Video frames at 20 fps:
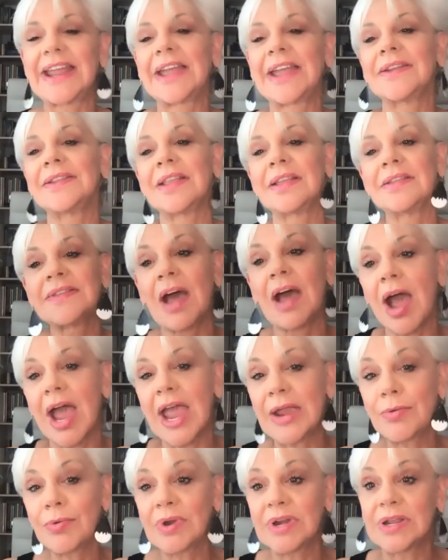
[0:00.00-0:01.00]
And the
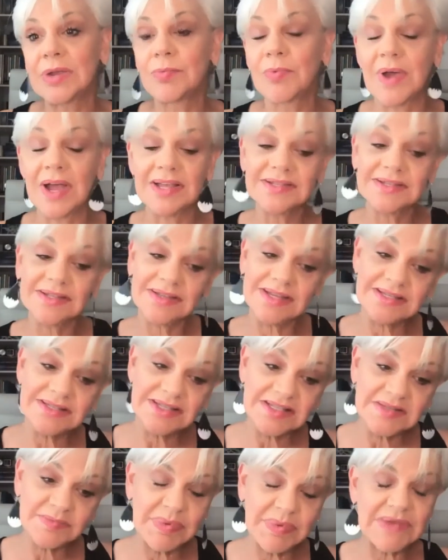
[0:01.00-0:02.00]
irony was, and this
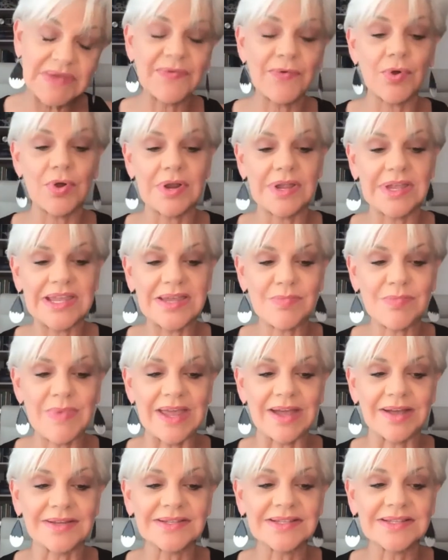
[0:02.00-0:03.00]
is before
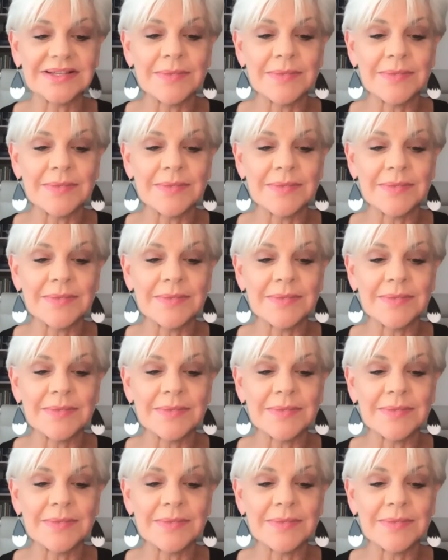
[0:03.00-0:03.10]
emails,